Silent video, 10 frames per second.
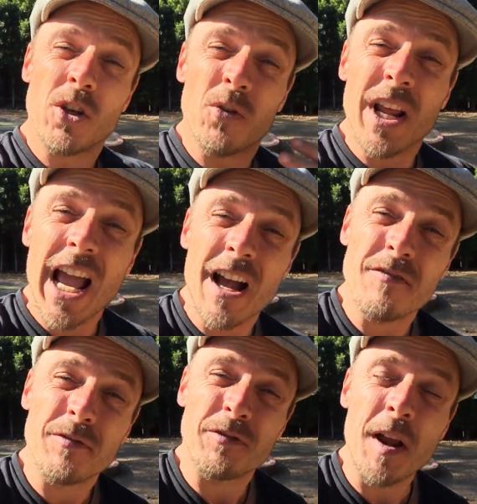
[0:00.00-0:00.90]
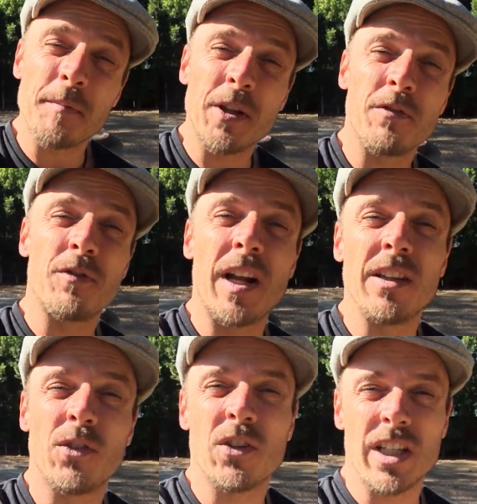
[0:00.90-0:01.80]
don't have family or
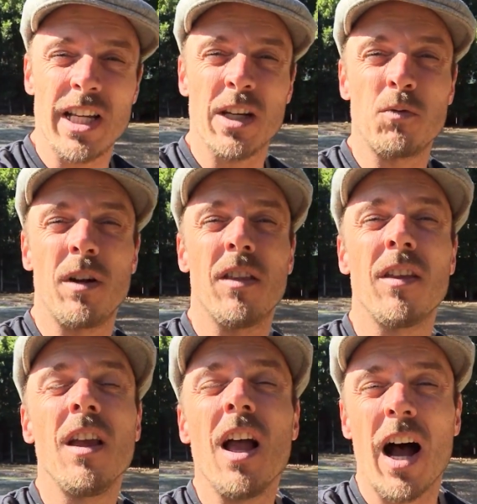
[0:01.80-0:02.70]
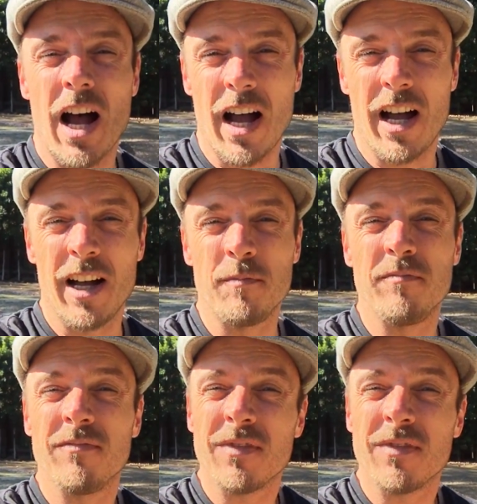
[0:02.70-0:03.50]
friends to connect with, I'm